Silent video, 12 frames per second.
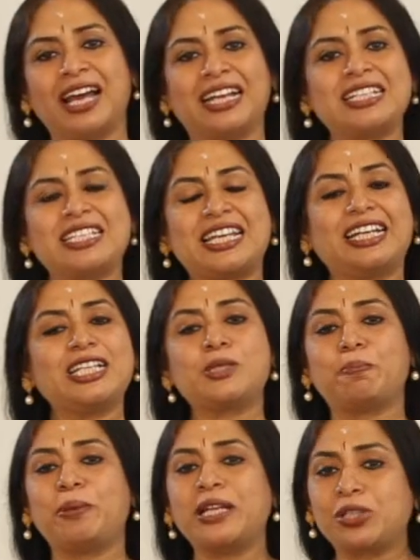and said,
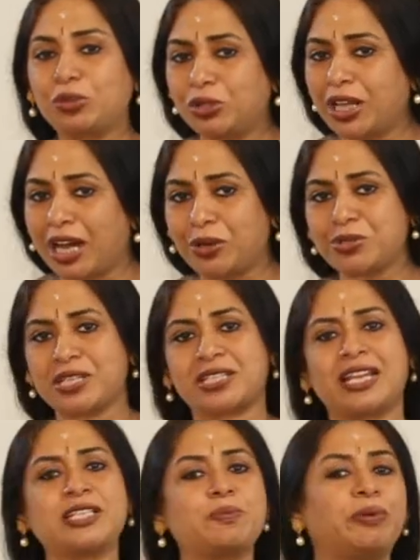let's build good houses,
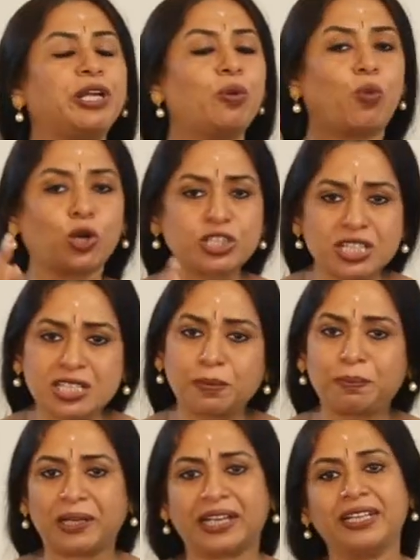let's bring water
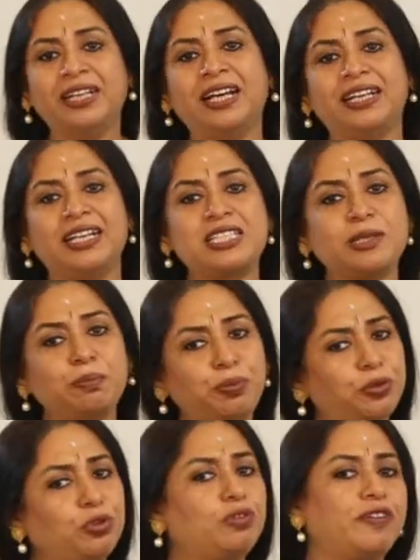supply, let's
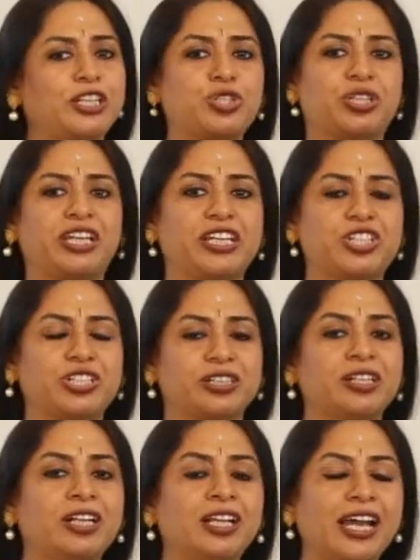improve education.